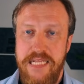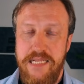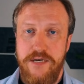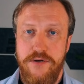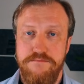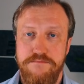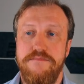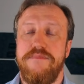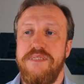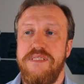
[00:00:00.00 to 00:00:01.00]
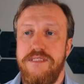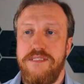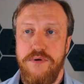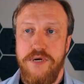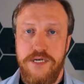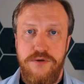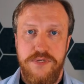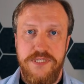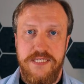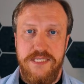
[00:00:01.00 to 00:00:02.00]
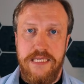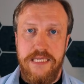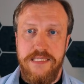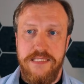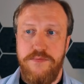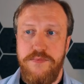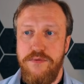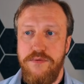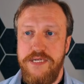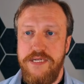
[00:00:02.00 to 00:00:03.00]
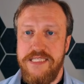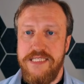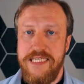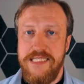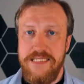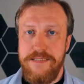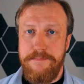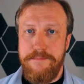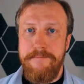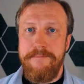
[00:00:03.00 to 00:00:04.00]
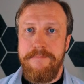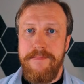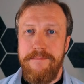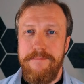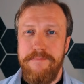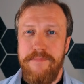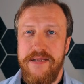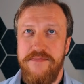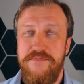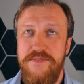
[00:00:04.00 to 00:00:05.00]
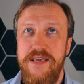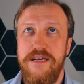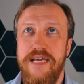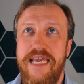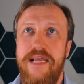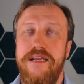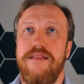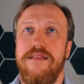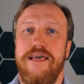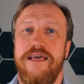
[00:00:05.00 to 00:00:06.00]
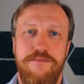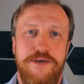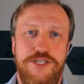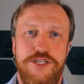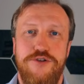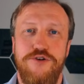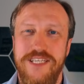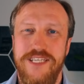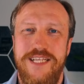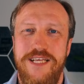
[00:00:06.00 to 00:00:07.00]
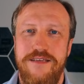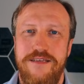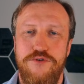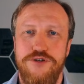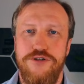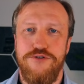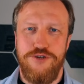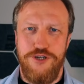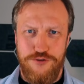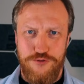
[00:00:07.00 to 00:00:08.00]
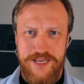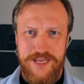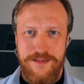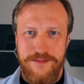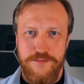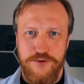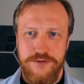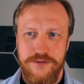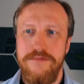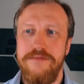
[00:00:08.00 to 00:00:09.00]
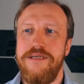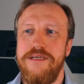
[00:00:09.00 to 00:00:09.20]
Now, so accuracy declines. We already discussed it. But think again, like imagine to understand the model, you need to become the model.